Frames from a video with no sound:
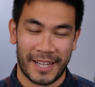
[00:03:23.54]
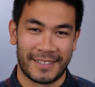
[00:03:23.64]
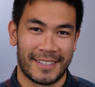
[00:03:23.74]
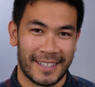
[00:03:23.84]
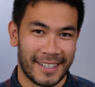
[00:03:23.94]

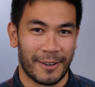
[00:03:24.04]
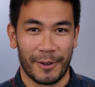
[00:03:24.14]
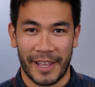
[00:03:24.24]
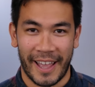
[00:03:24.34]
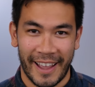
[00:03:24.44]
nice to see
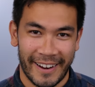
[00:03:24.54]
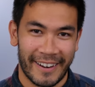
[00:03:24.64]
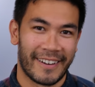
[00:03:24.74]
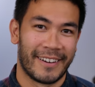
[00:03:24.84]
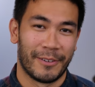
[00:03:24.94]
all the
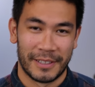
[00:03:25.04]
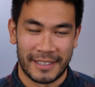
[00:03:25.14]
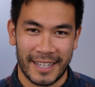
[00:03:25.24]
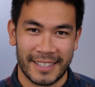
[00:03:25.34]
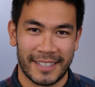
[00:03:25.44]
hair and all the
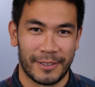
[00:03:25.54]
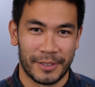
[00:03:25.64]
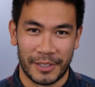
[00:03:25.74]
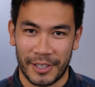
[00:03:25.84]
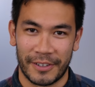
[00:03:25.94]
dust and all
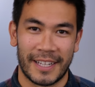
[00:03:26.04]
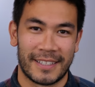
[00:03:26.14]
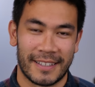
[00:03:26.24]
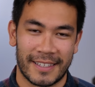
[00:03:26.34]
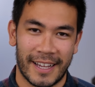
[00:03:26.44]
the dirt
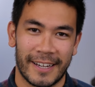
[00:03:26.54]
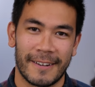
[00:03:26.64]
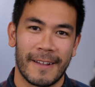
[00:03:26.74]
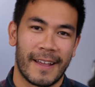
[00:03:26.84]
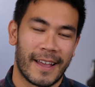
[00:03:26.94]
that's
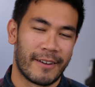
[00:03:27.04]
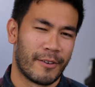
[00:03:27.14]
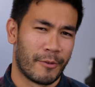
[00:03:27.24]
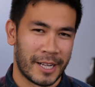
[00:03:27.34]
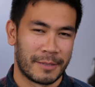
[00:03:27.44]
inside. And
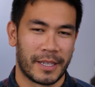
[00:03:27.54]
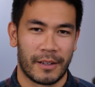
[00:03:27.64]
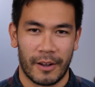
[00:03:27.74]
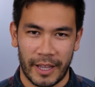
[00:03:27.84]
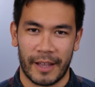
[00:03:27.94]
it reminds
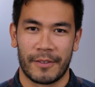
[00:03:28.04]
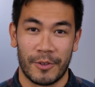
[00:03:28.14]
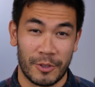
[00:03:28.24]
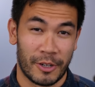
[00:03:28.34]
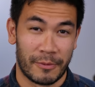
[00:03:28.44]
me, okay,
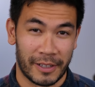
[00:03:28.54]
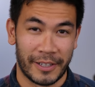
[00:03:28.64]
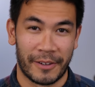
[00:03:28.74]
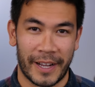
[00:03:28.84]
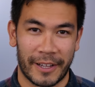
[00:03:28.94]
you should
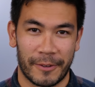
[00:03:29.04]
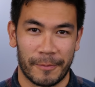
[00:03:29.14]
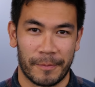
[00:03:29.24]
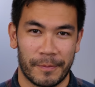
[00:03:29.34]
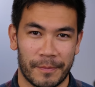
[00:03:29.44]
clean your
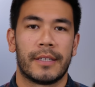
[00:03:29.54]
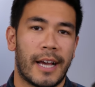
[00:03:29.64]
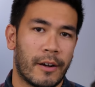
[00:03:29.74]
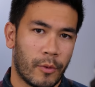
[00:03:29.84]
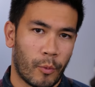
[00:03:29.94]
vacuum.
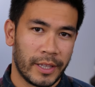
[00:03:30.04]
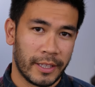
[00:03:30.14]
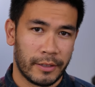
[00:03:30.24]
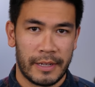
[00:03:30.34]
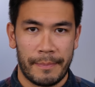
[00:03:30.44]
Now, one
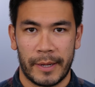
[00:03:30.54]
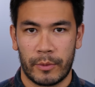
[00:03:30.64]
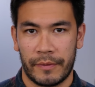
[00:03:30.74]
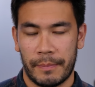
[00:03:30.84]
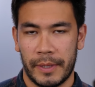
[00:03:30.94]
little
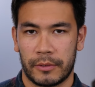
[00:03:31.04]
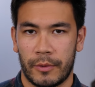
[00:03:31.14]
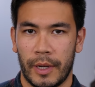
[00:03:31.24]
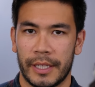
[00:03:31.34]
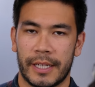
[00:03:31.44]
nitpick with the build
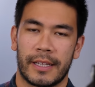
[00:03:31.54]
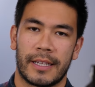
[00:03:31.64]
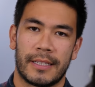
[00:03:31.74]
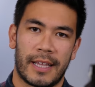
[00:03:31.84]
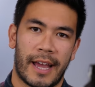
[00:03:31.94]
quality
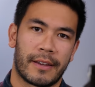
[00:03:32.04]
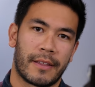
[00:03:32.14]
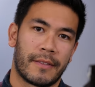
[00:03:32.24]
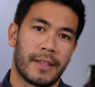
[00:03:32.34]
is that